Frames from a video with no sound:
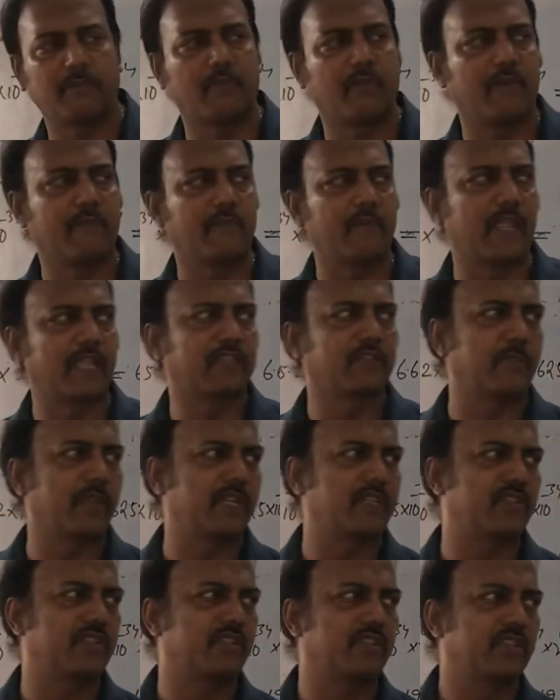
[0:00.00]
wavelength
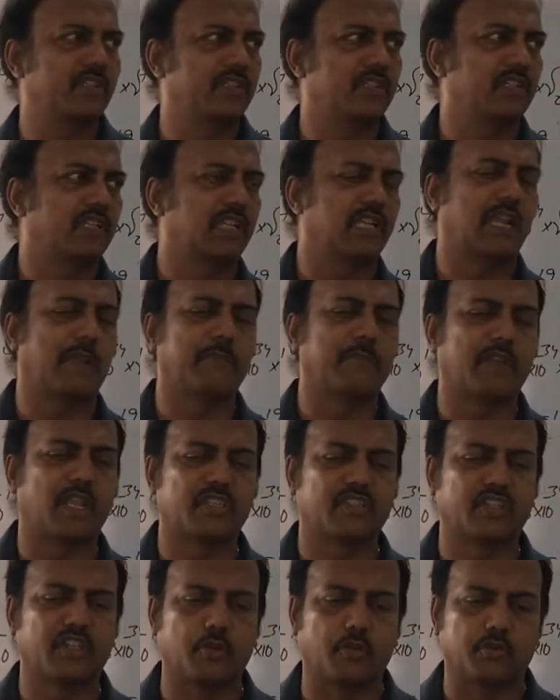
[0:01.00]
means lambda
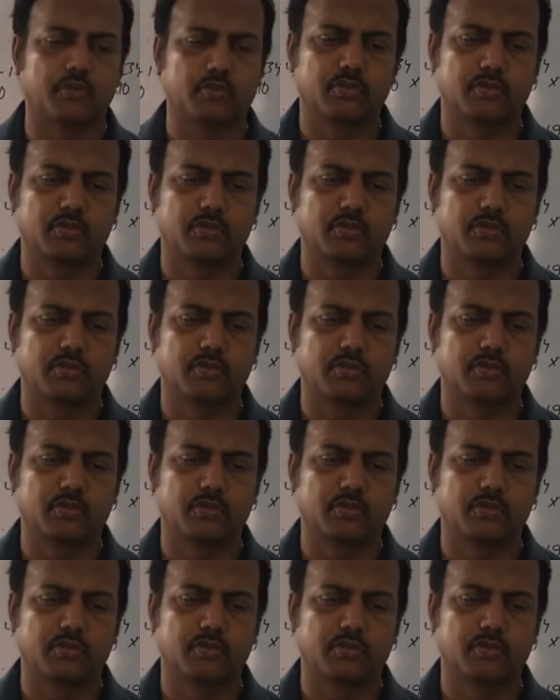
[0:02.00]
0.